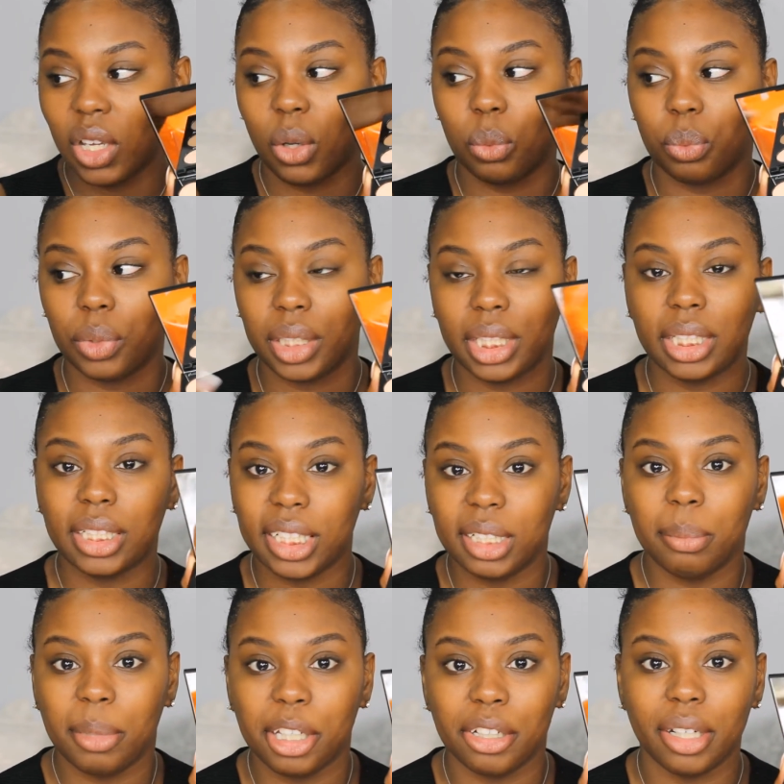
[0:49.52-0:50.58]
a really
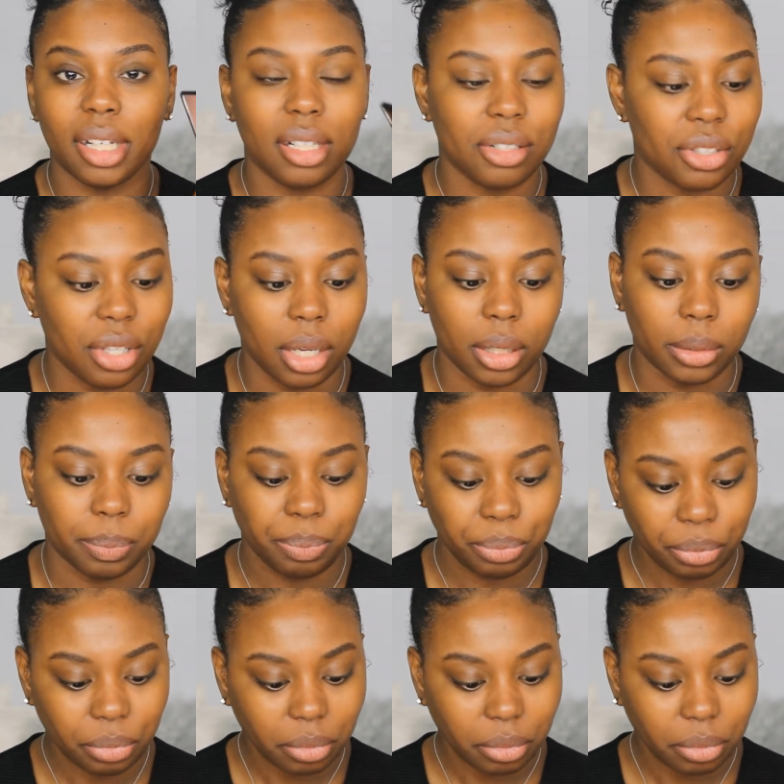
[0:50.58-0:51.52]
good mirror. So